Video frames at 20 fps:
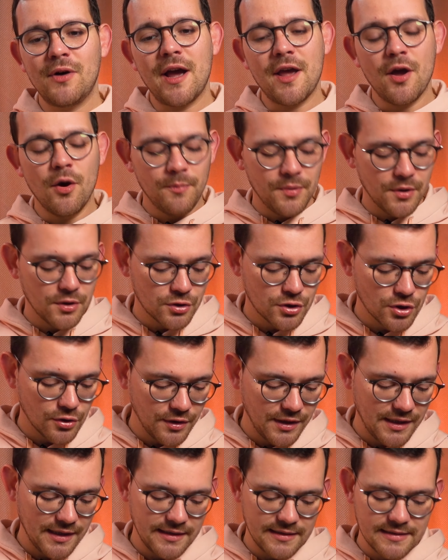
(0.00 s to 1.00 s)
I hope you
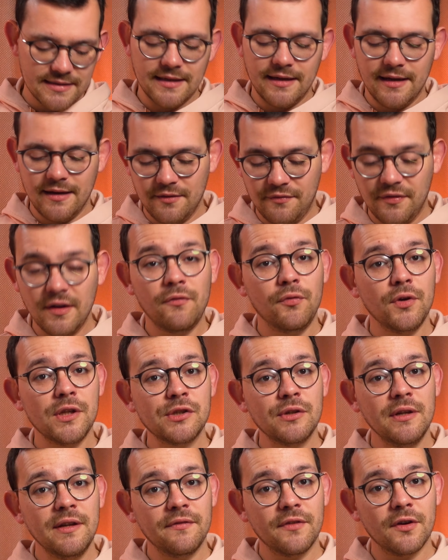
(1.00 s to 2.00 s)
enjoyed it. Feel free
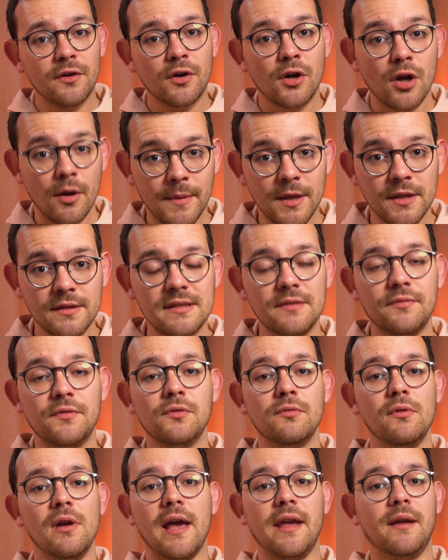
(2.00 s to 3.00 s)
to leave a comment if
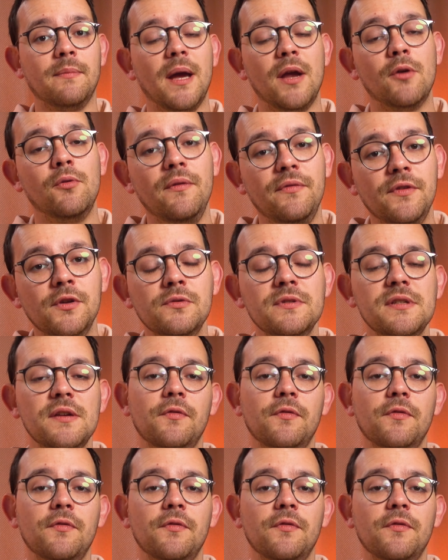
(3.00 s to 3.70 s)
you like my reviews,